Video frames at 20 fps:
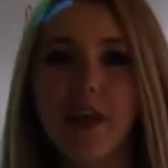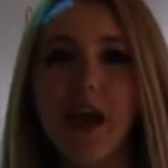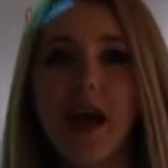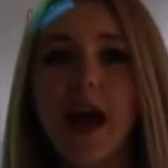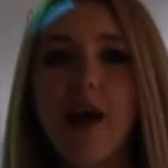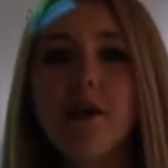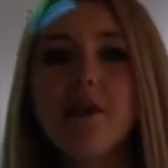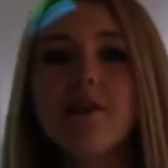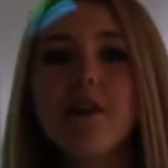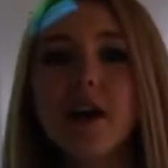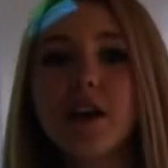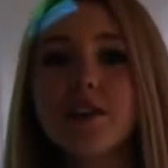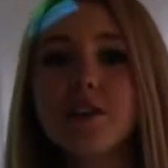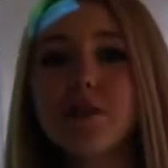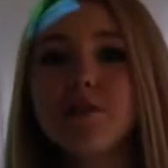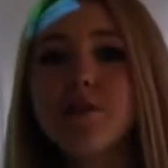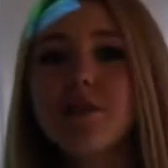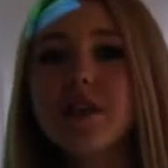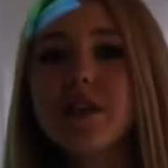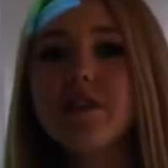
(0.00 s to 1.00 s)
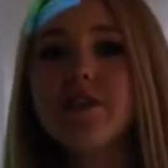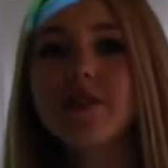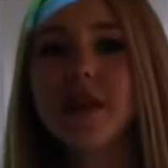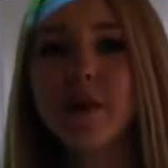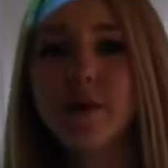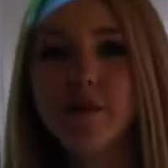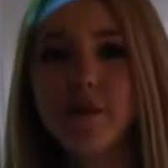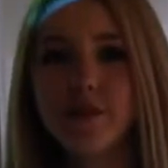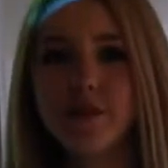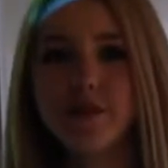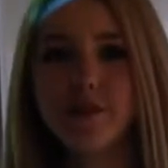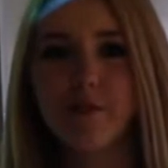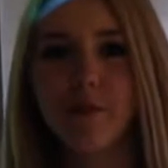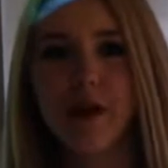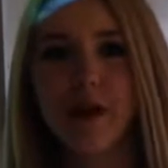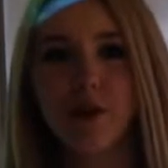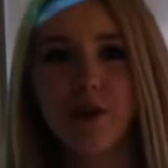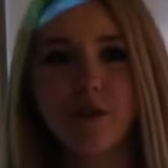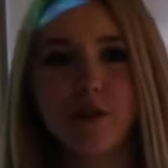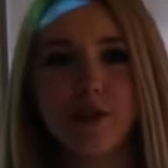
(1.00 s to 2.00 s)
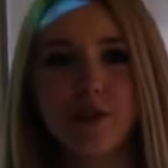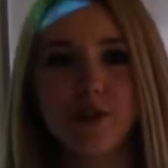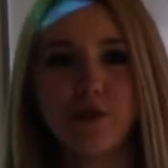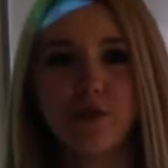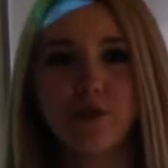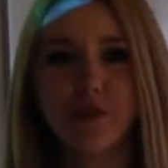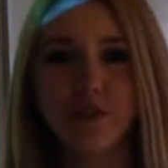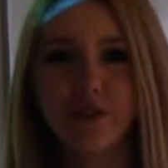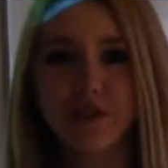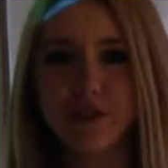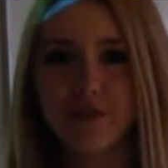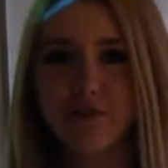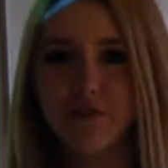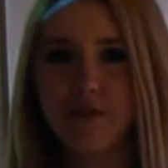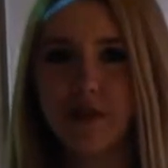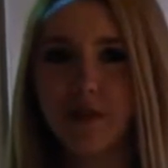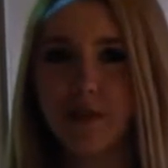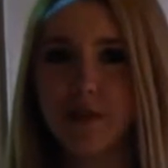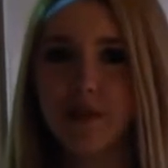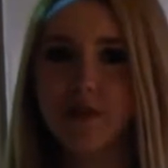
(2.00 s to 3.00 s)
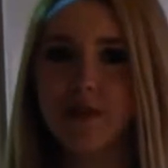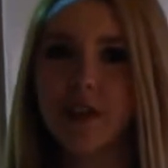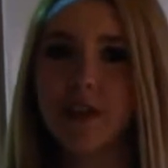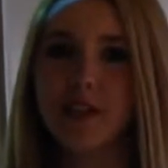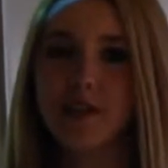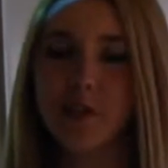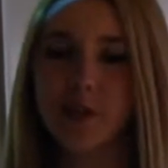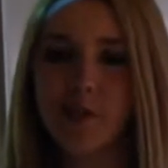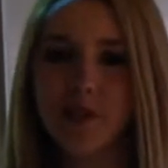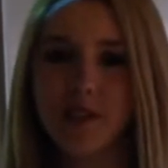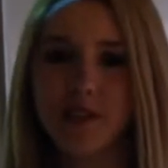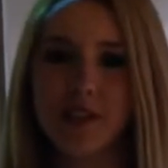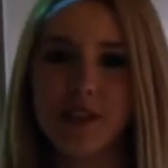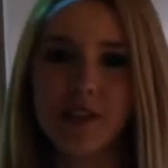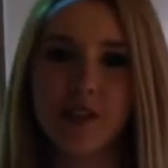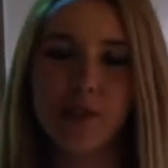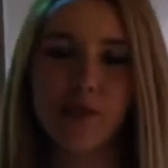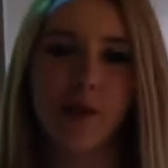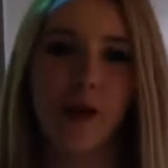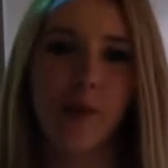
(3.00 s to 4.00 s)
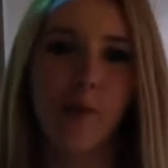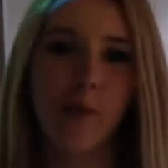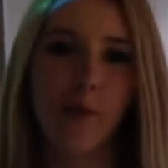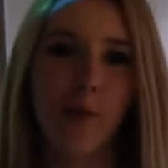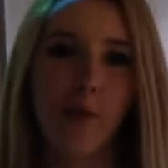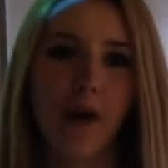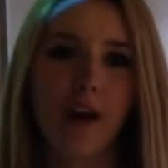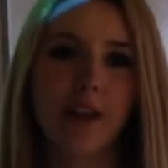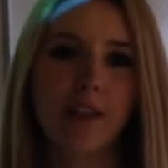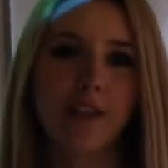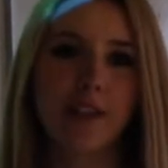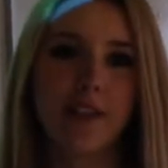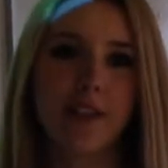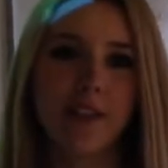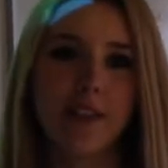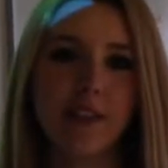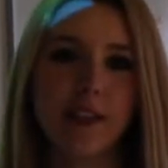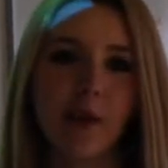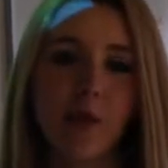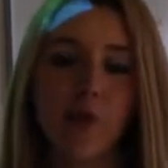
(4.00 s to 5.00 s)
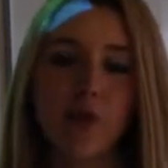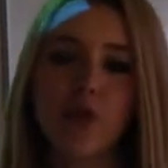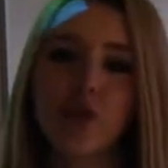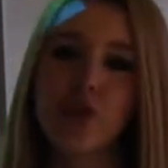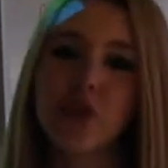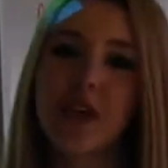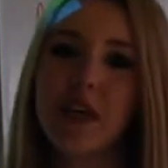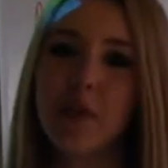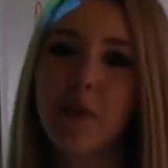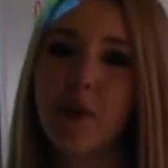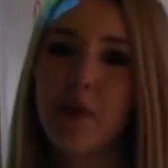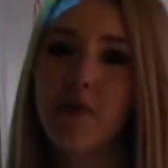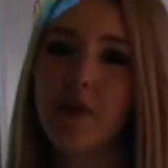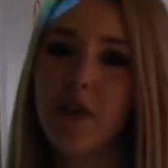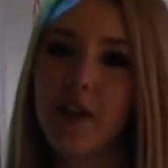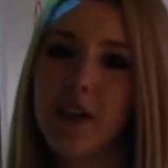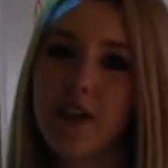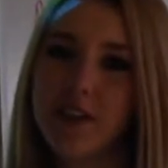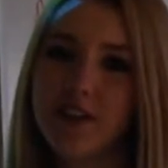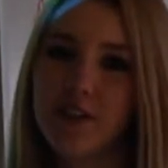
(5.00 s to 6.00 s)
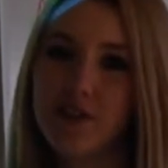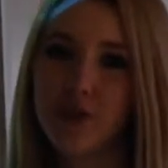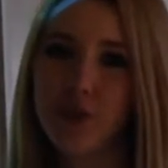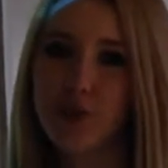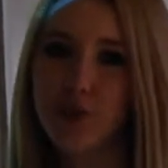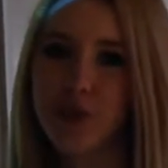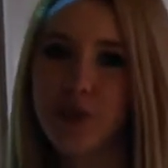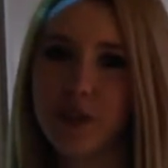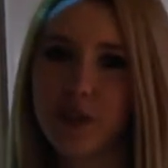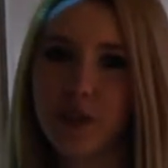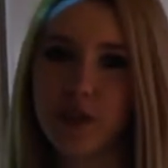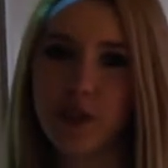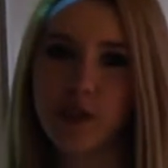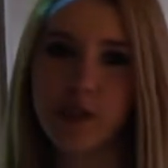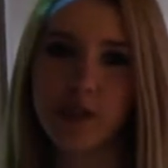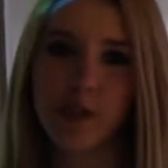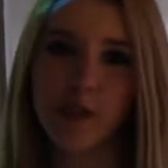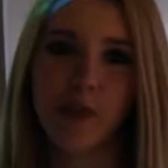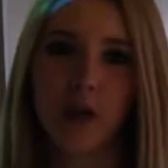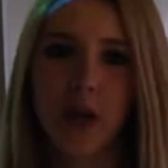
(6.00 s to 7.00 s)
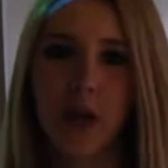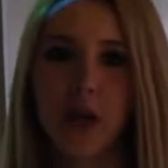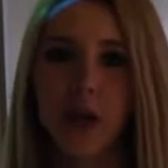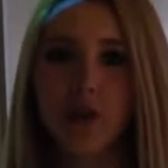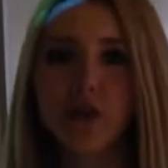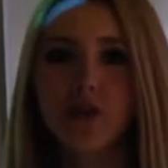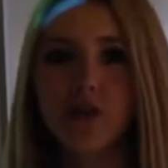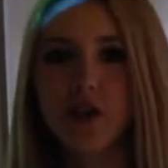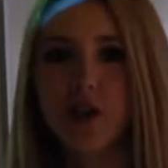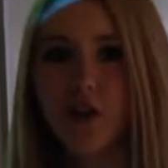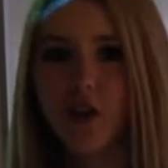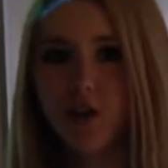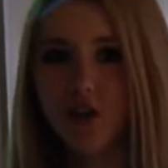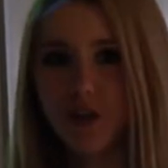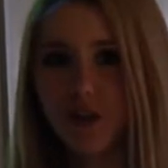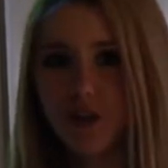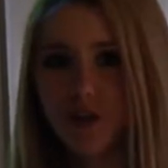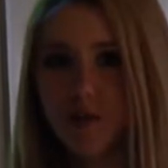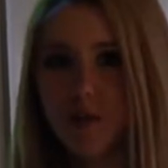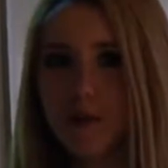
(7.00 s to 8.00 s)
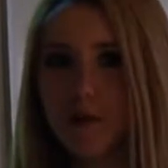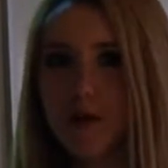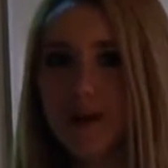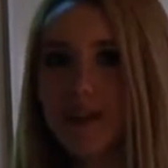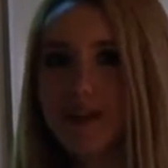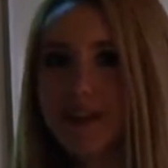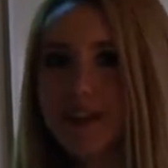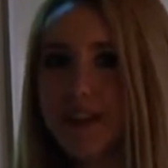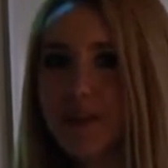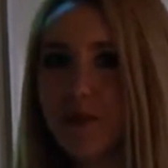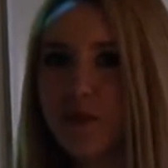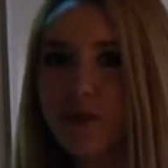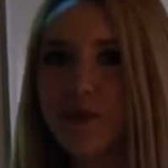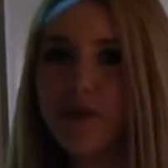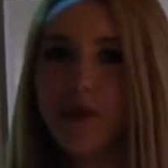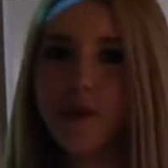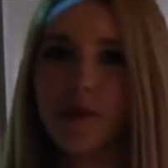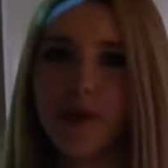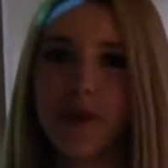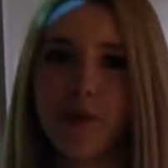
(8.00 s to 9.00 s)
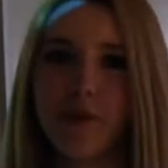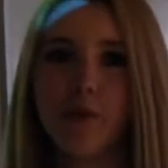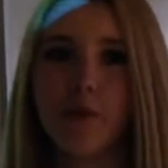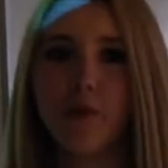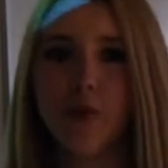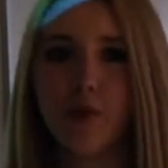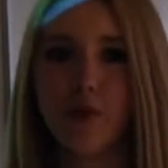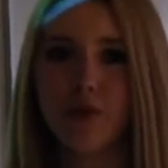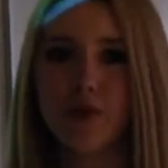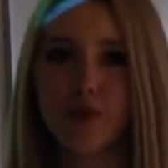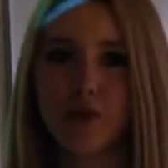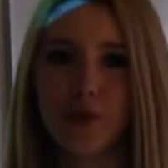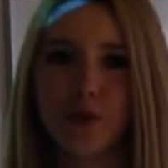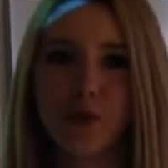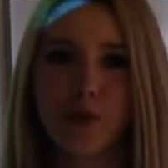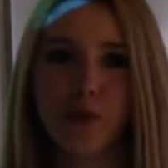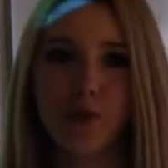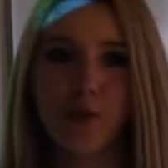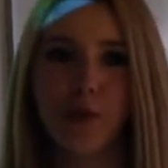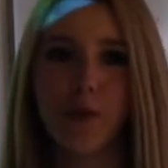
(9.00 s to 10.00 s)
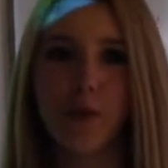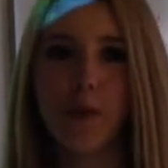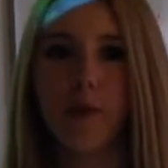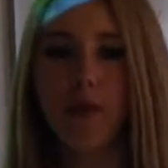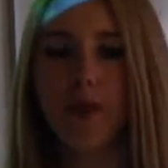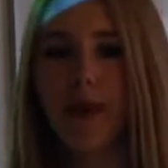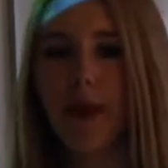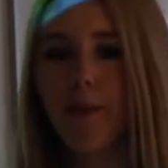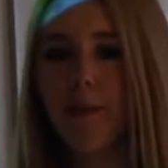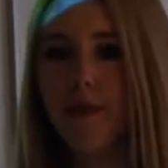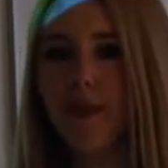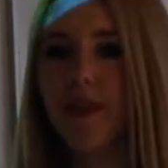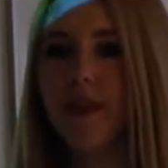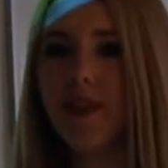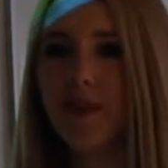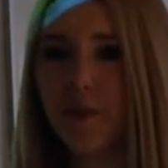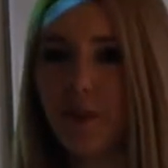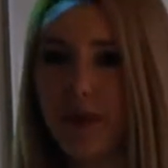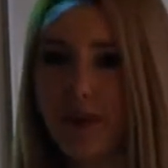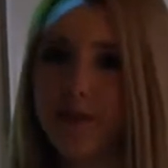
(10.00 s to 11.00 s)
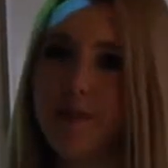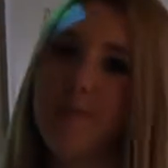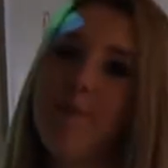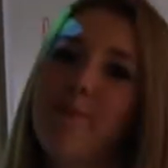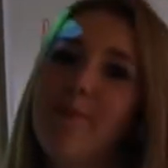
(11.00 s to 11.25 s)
However, I do believe that most of my audience will consist of females, as women tend to buy more magazines and want to keep up with the latest news and gossip. So the content of my magazine will appeal more to them than men.